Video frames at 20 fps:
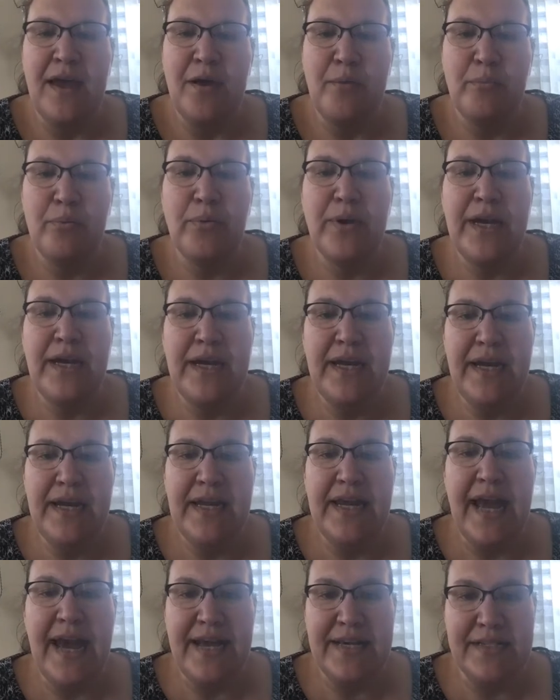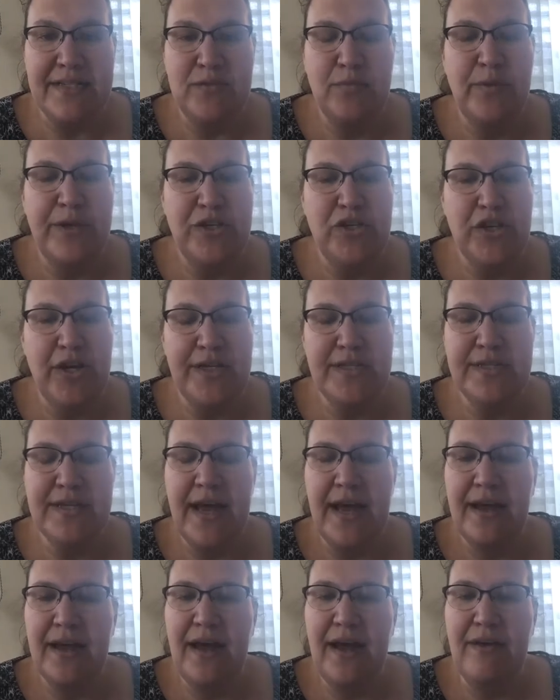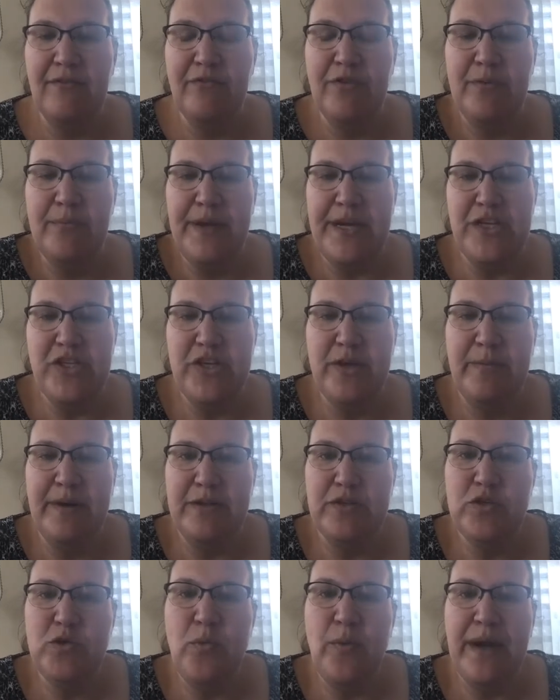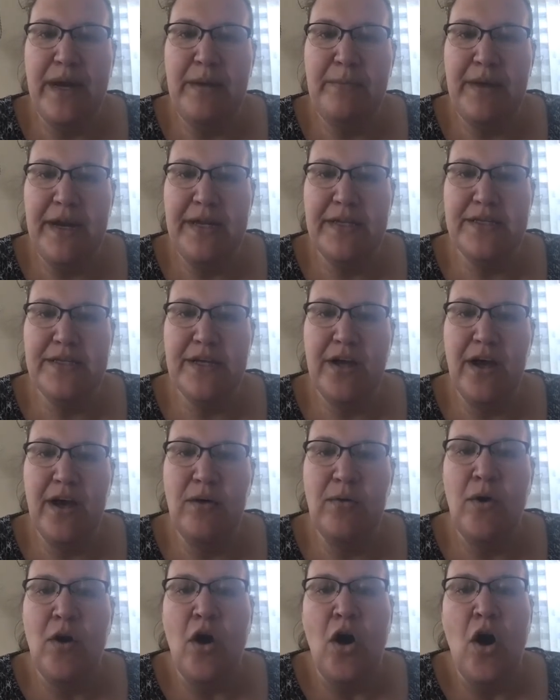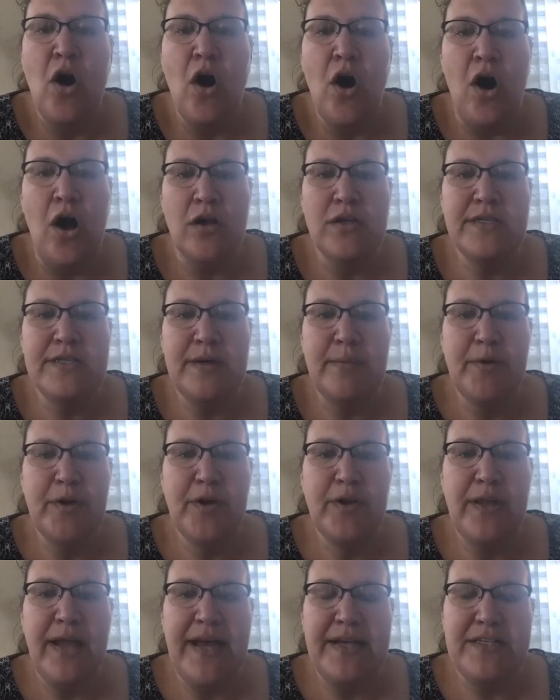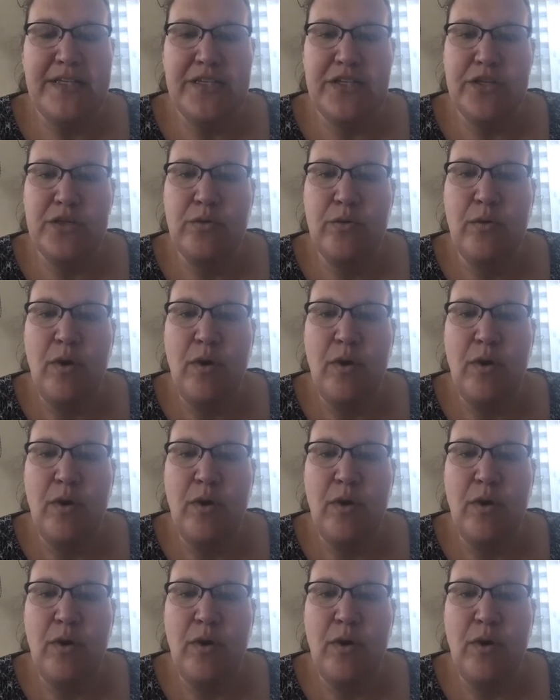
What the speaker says: Brittany, yes, we just got confirmation about 20 minutes ago. All summer classes through